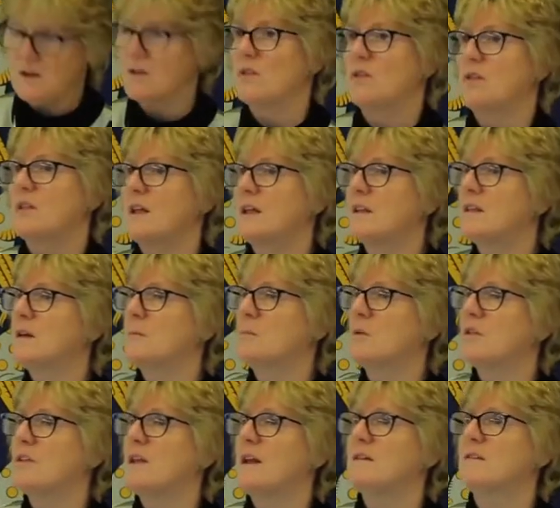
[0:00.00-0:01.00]
And
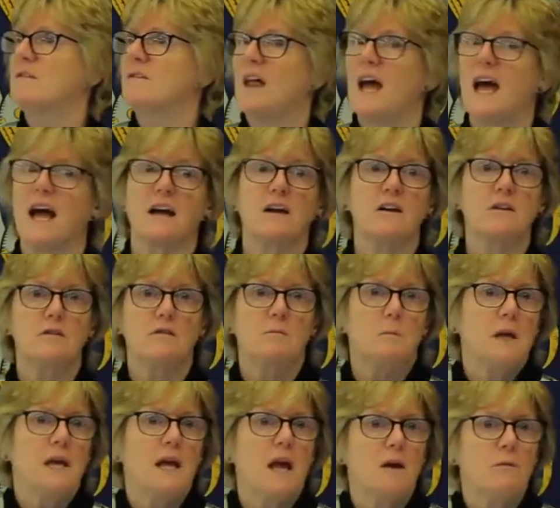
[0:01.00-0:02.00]
60% of that could
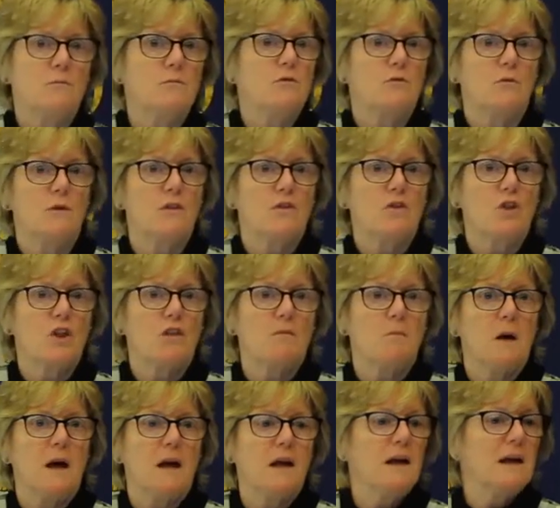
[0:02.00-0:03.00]
be coped with
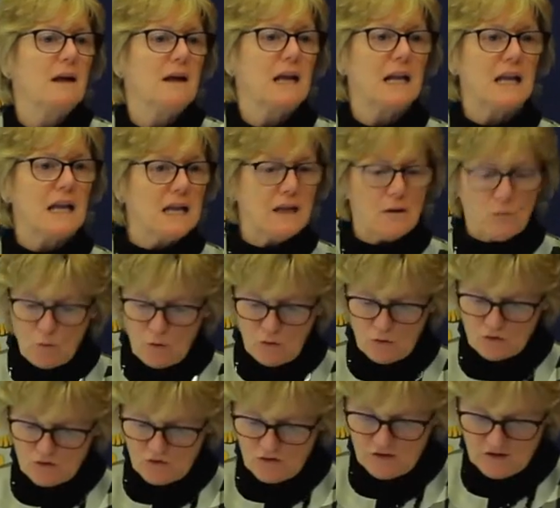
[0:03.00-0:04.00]
just by clean
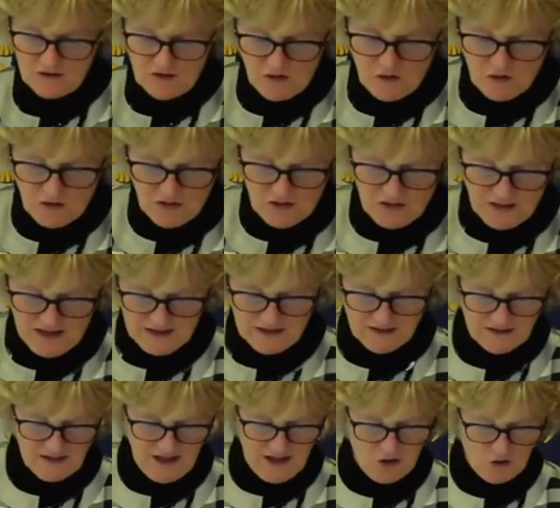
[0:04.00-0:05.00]
water and decent
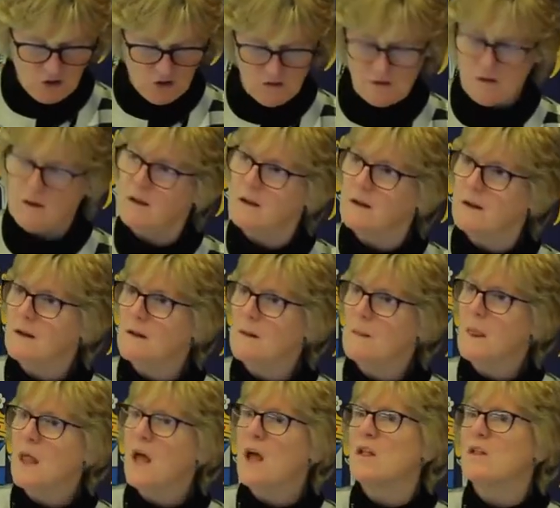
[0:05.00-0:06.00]
sanitation.
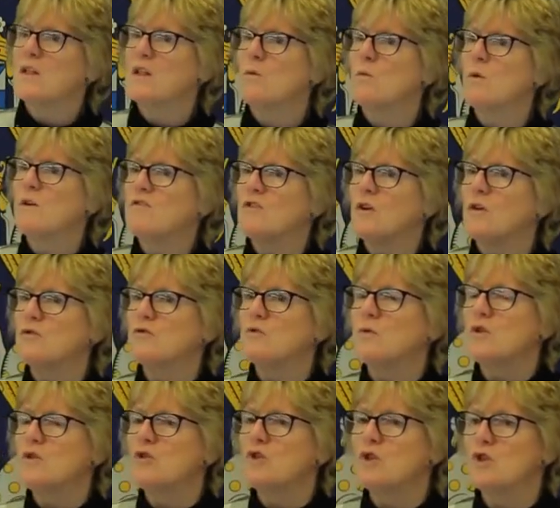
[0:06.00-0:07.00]
So we've got
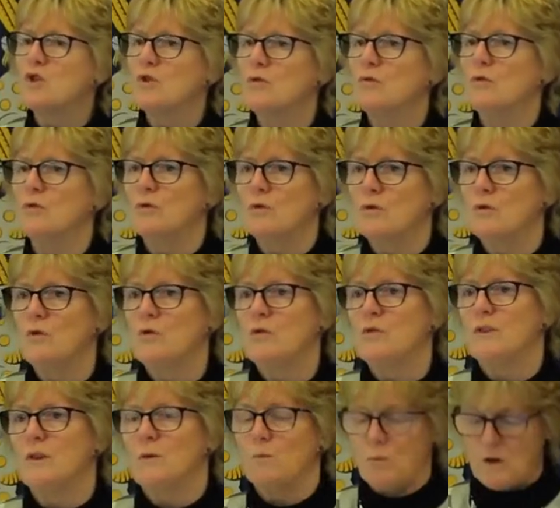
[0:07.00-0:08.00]
to ensure
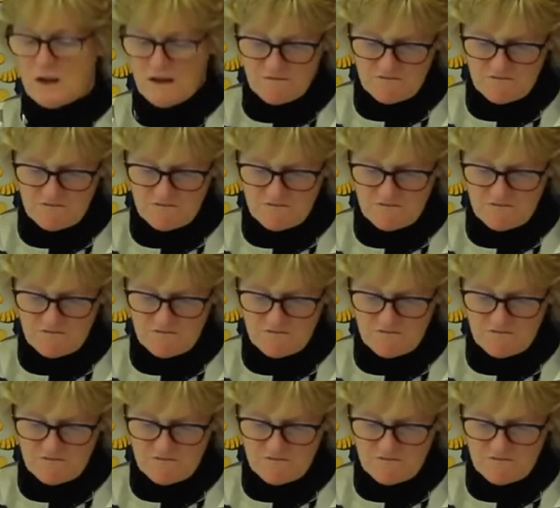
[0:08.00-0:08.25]
that we